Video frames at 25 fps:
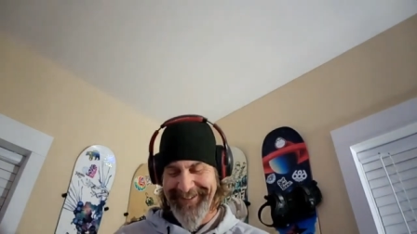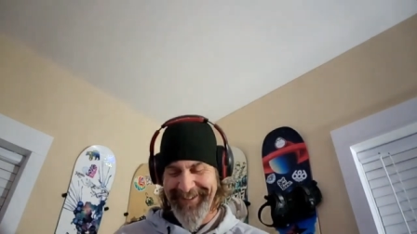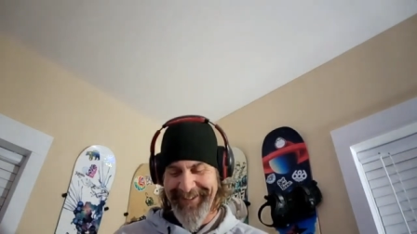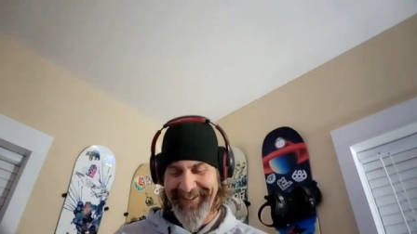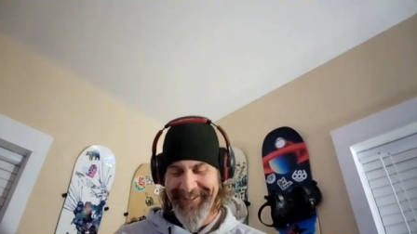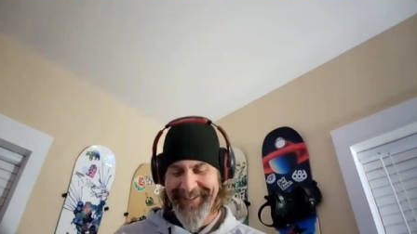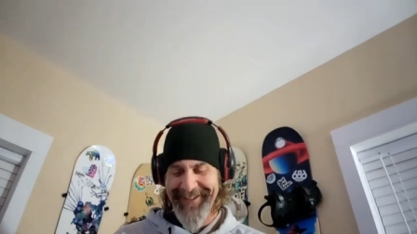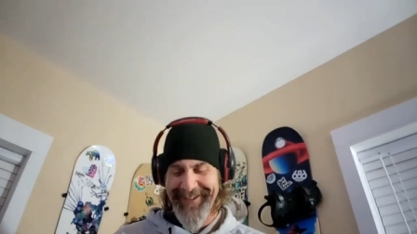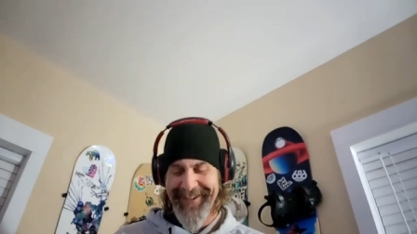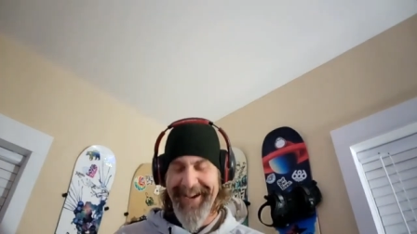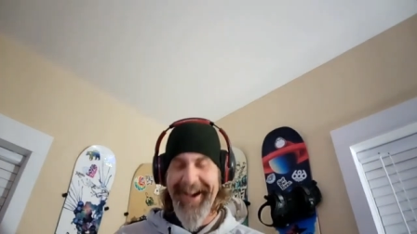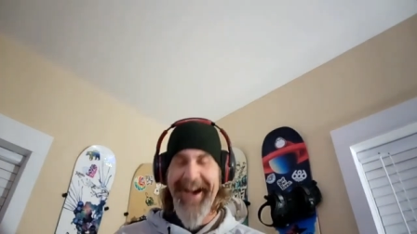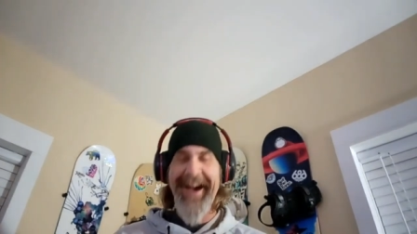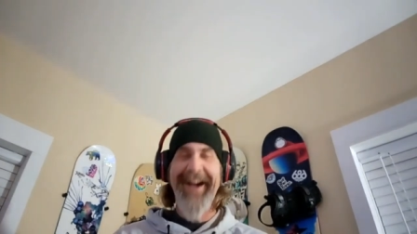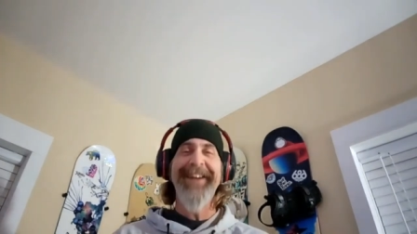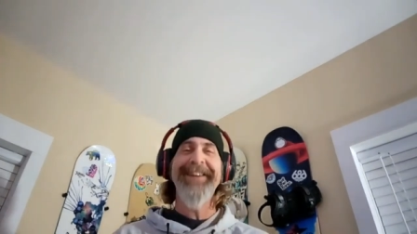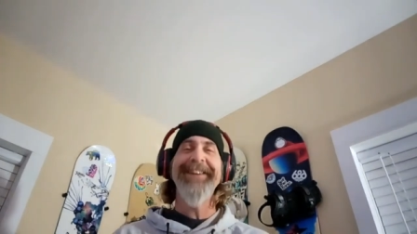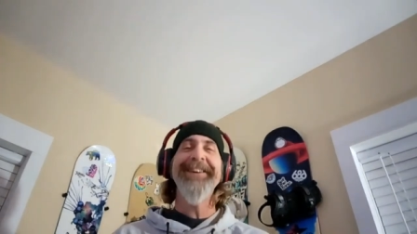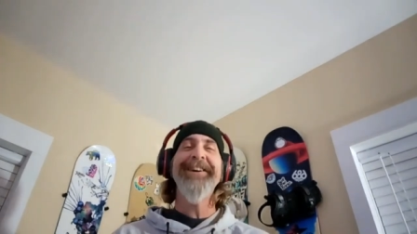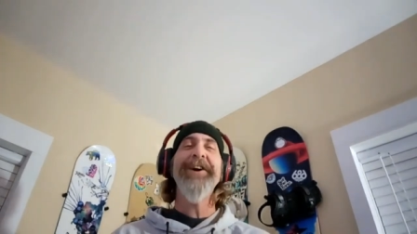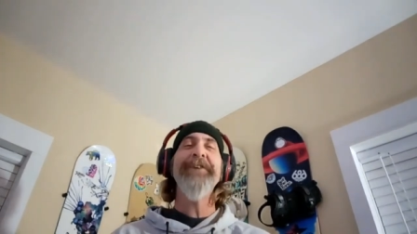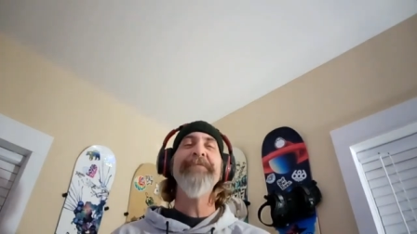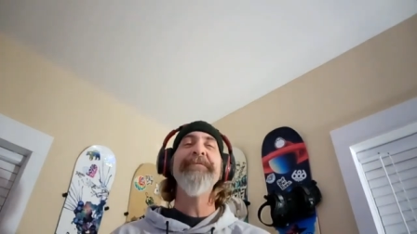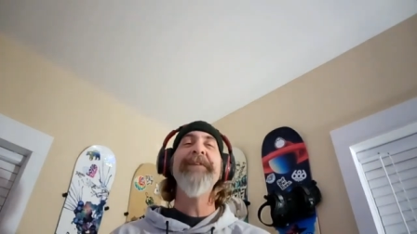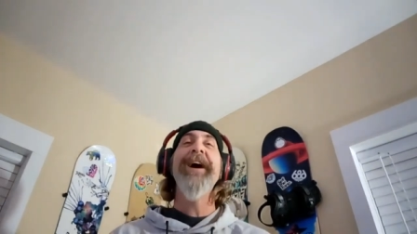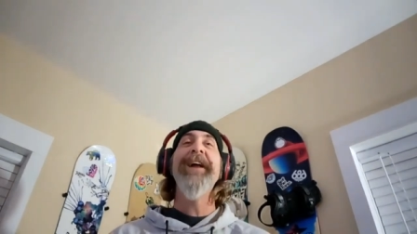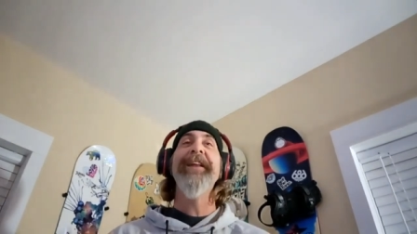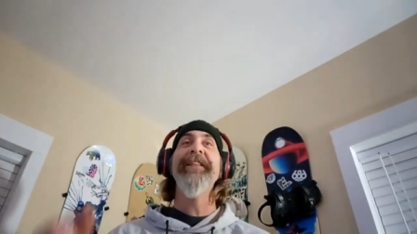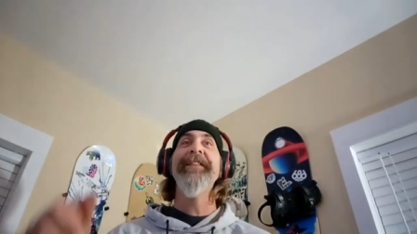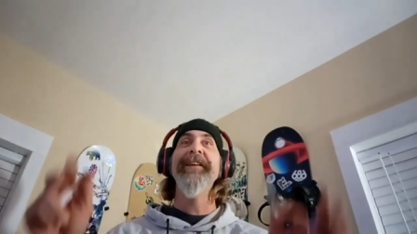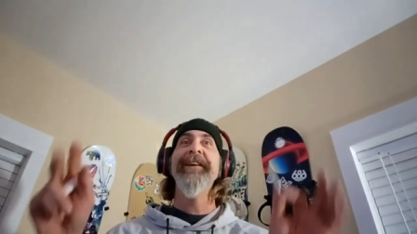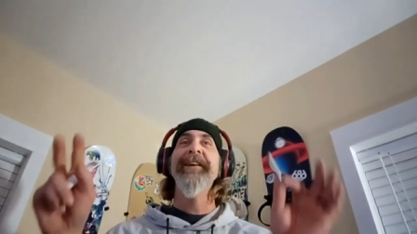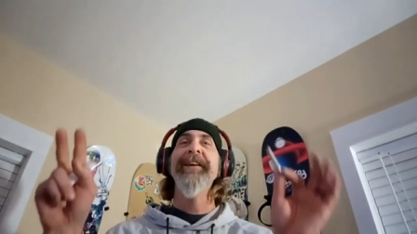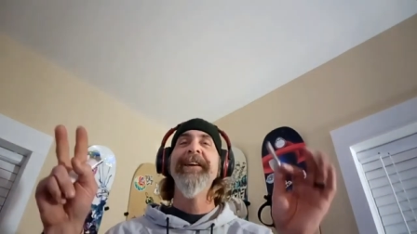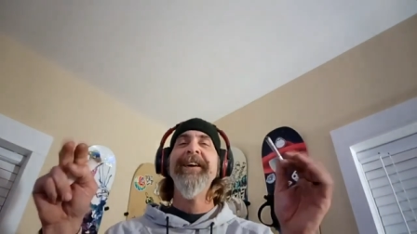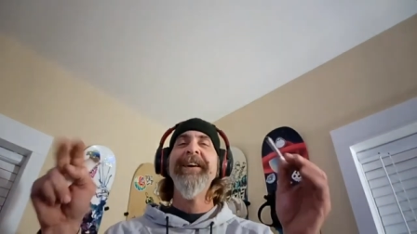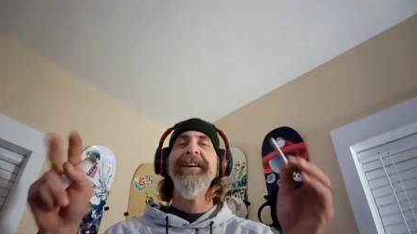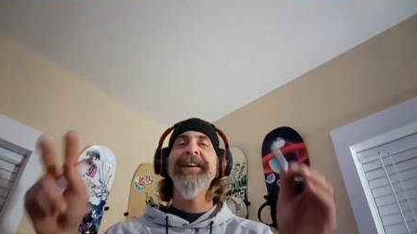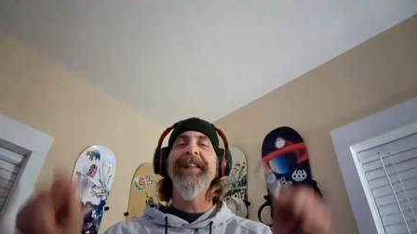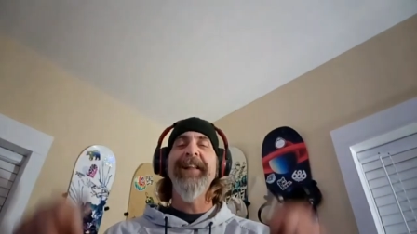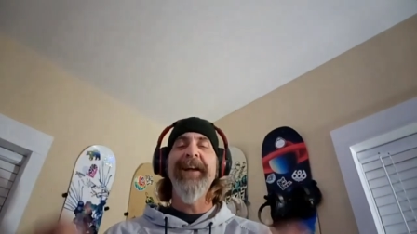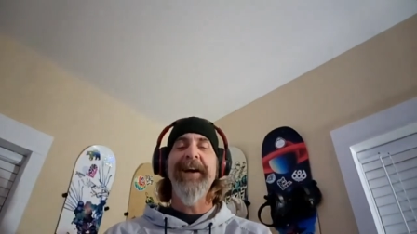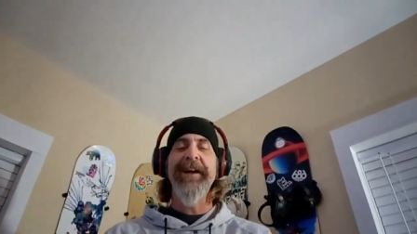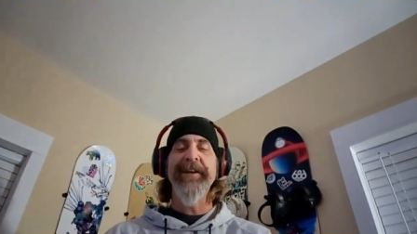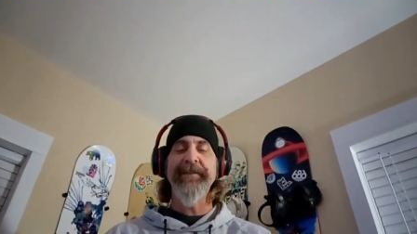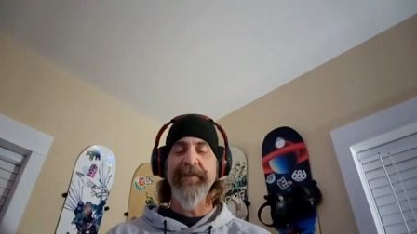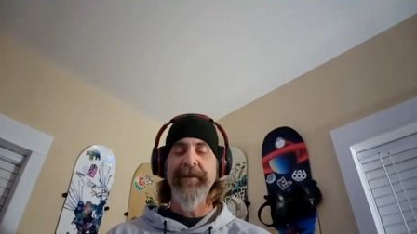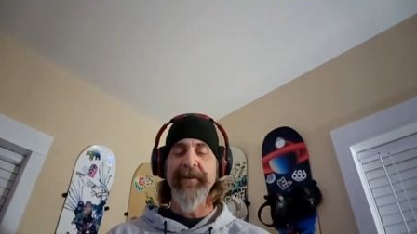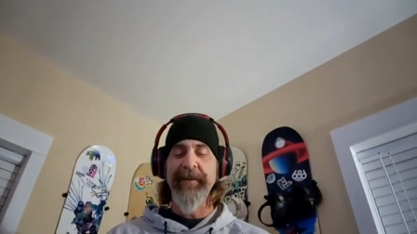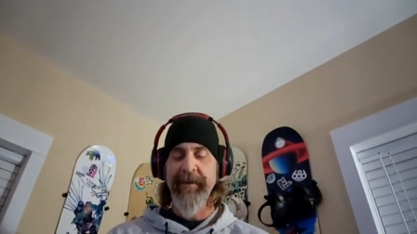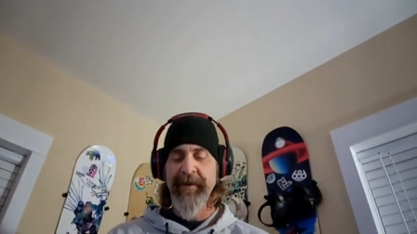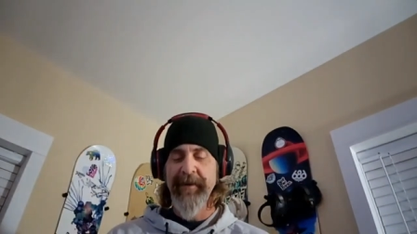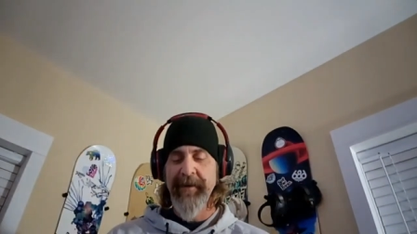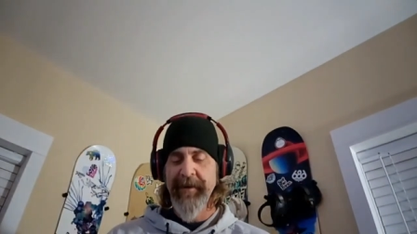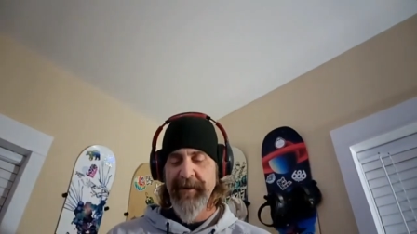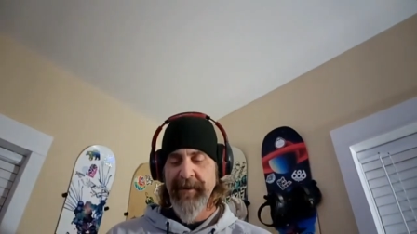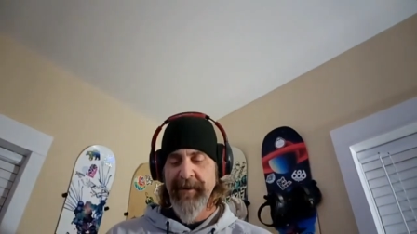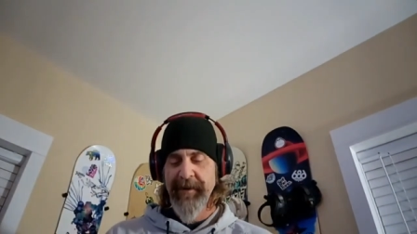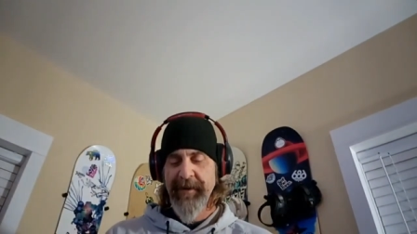So I can come out of the closet.